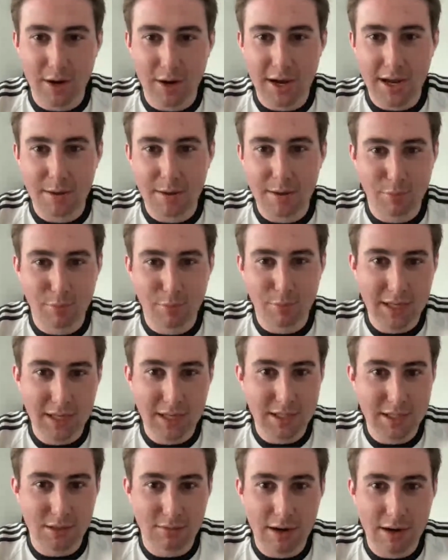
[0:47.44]
built the right
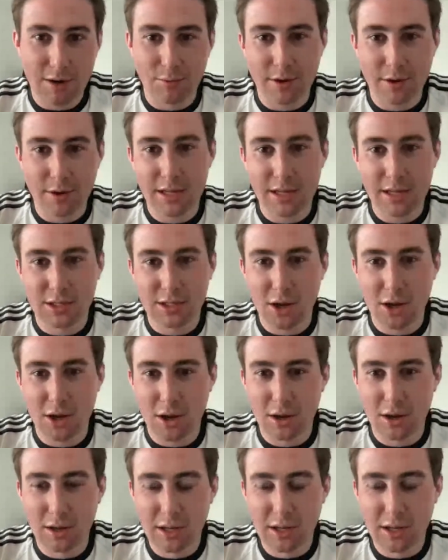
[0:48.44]
way. It plays the right way.
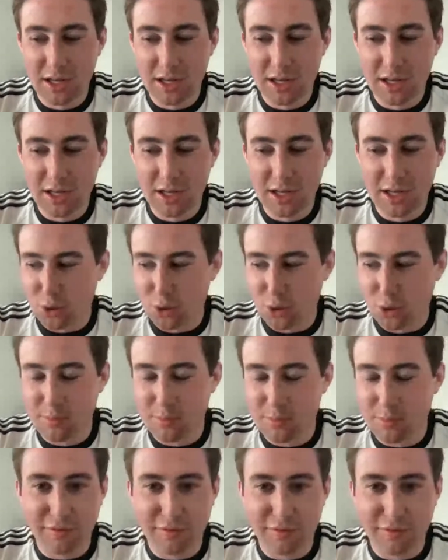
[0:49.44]
It's not
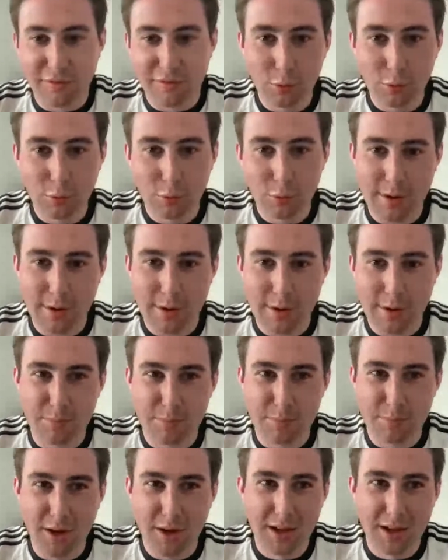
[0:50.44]
been many flukes
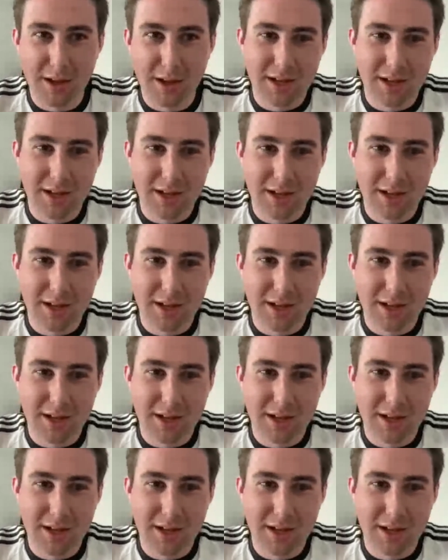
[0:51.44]
about it, but